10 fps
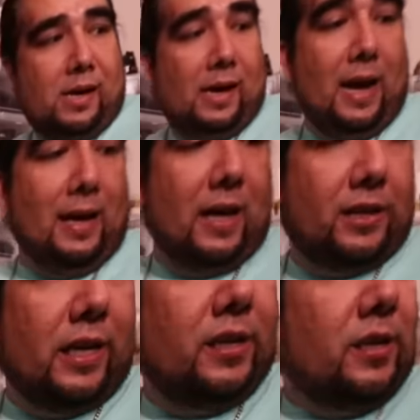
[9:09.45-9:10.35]
And I got
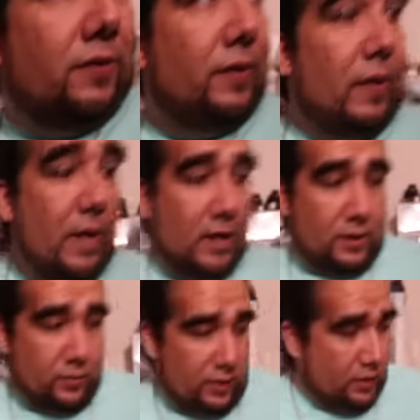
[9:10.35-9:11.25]
Chesters for
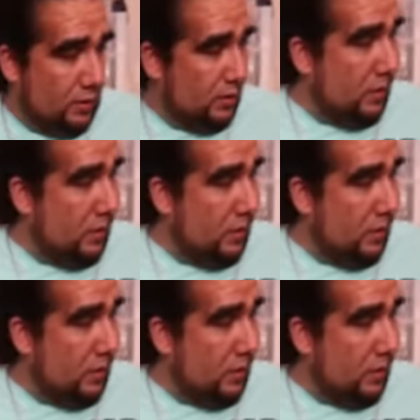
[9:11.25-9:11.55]
days. We can,